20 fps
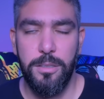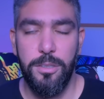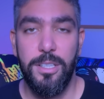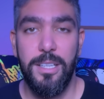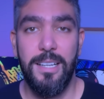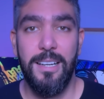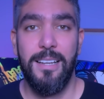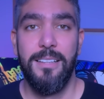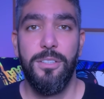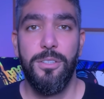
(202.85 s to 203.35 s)
You
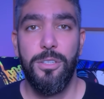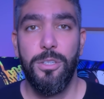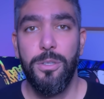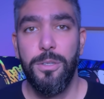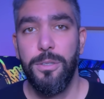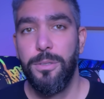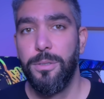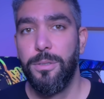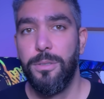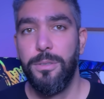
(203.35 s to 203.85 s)
can add your
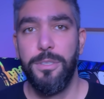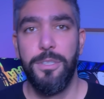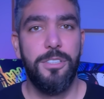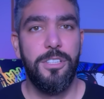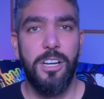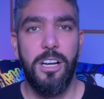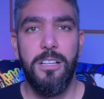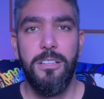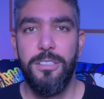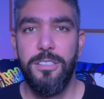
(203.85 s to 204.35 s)
logo, your
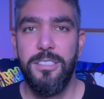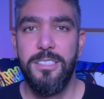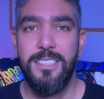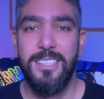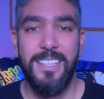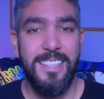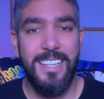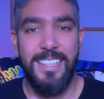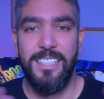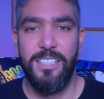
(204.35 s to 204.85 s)
colors,
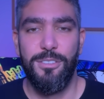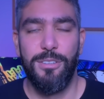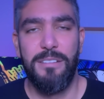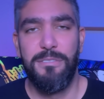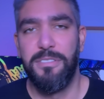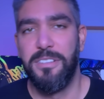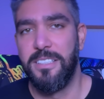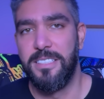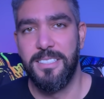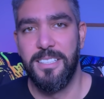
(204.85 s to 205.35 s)
and any
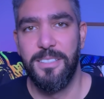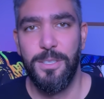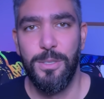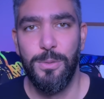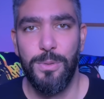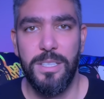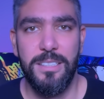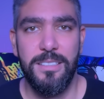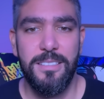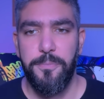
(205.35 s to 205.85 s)
graphics that you
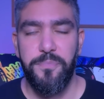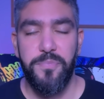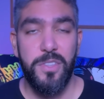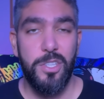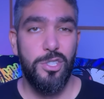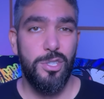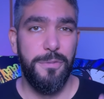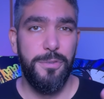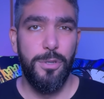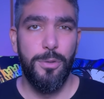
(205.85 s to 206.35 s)
want.
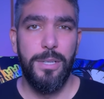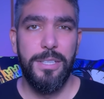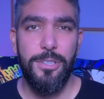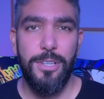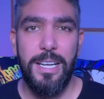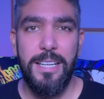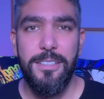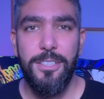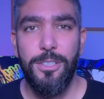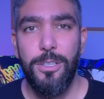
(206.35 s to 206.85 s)
So if you want to
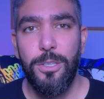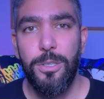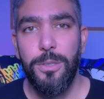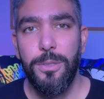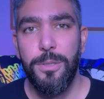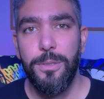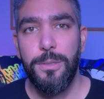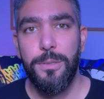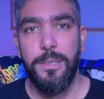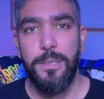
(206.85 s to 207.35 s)
add your
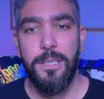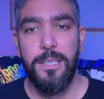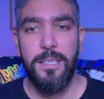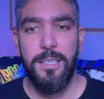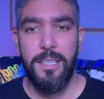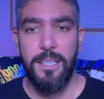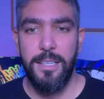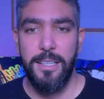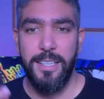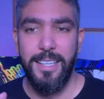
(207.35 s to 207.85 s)
logo,
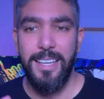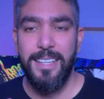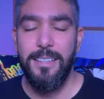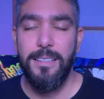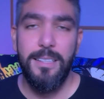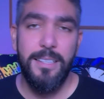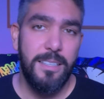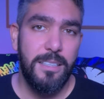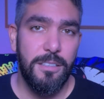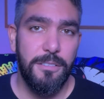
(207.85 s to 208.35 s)
get a
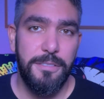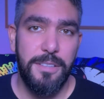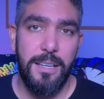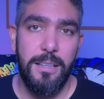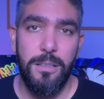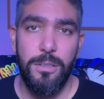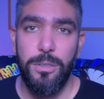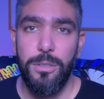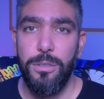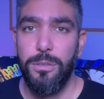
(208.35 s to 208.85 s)
link of that
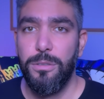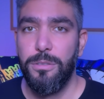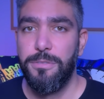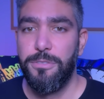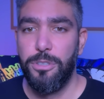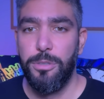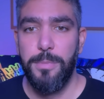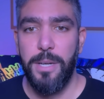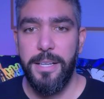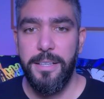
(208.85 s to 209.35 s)
logo
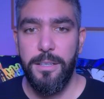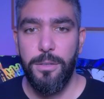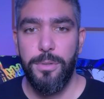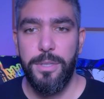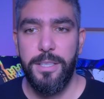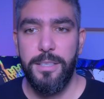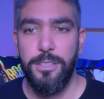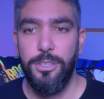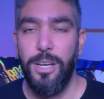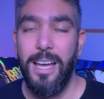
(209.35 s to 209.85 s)
from
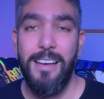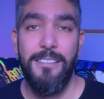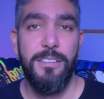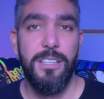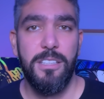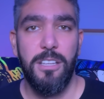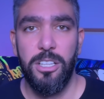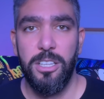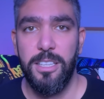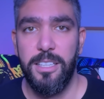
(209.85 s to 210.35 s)
anywhere you have
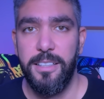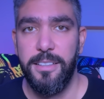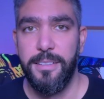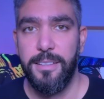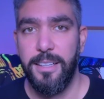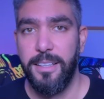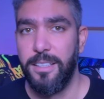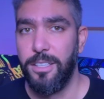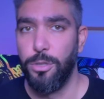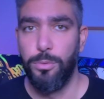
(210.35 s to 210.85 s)
it online,
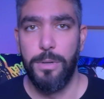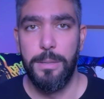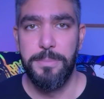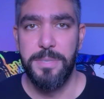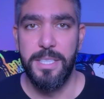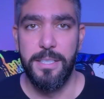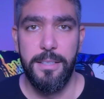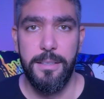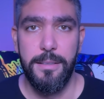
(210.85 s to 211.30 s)
like your website.